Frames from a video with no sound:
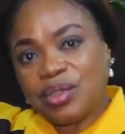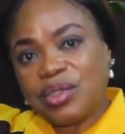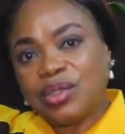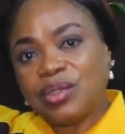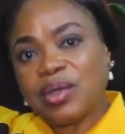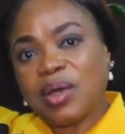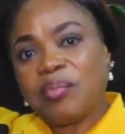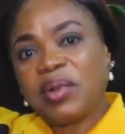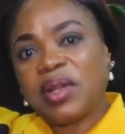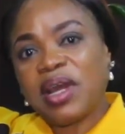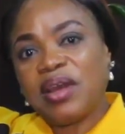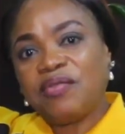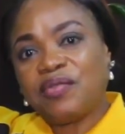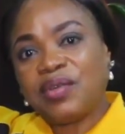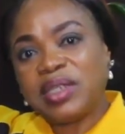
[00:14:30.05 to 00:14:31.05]
You
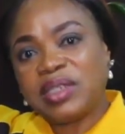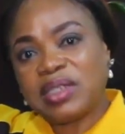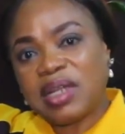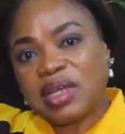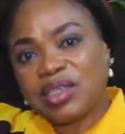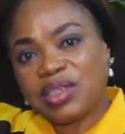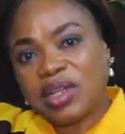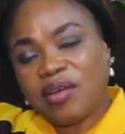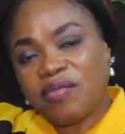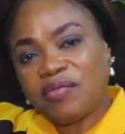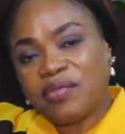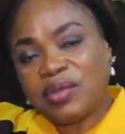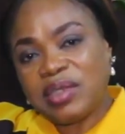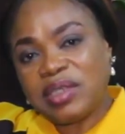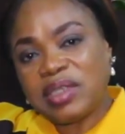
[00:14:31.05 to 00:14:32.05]
apply for international
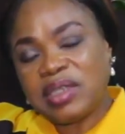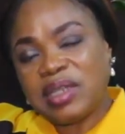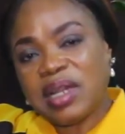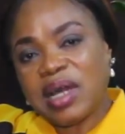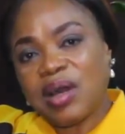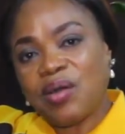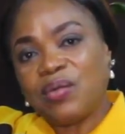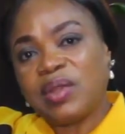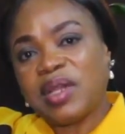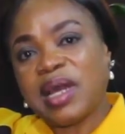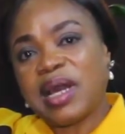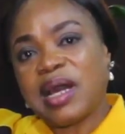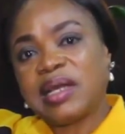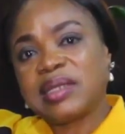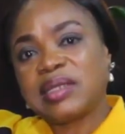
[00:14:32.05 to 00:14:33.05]
funding now,
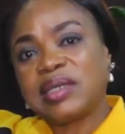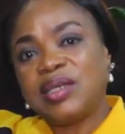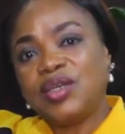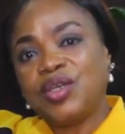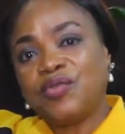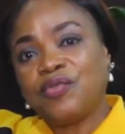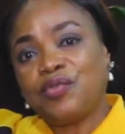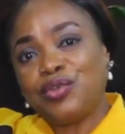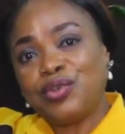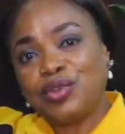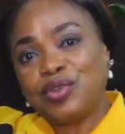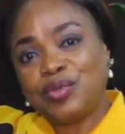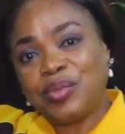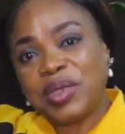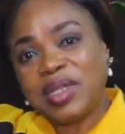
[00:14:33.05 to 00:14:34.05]
they're asking for you
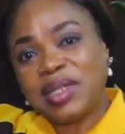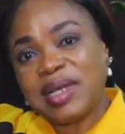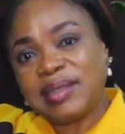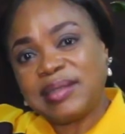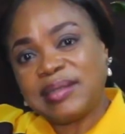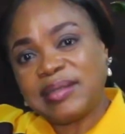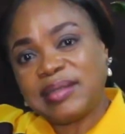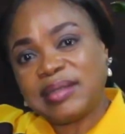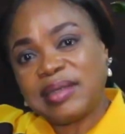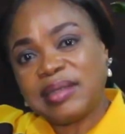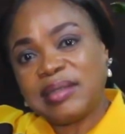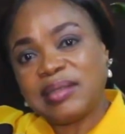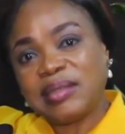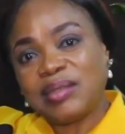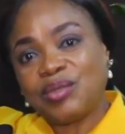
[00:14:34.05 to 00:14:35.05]
to be in
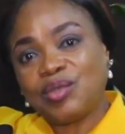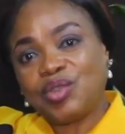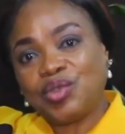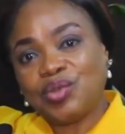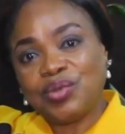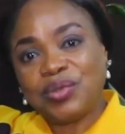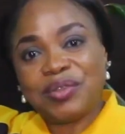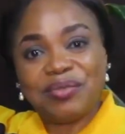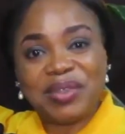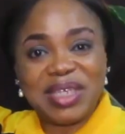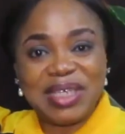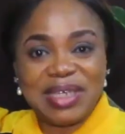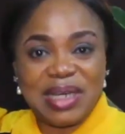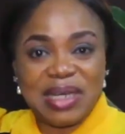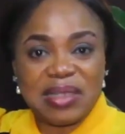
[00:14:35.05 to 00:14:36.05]
existence in
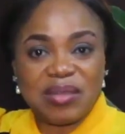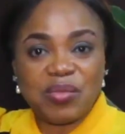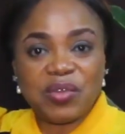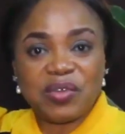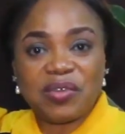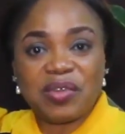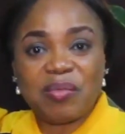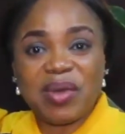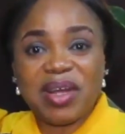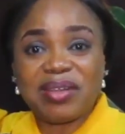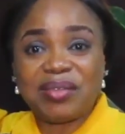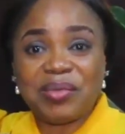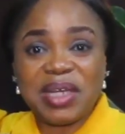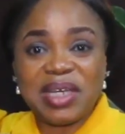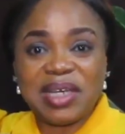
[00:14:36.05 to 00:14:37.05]
2-3 years. Most of them are
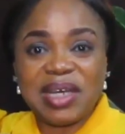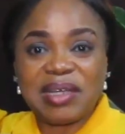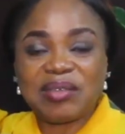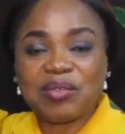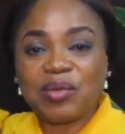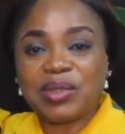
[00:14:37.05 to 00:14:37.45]
3 years.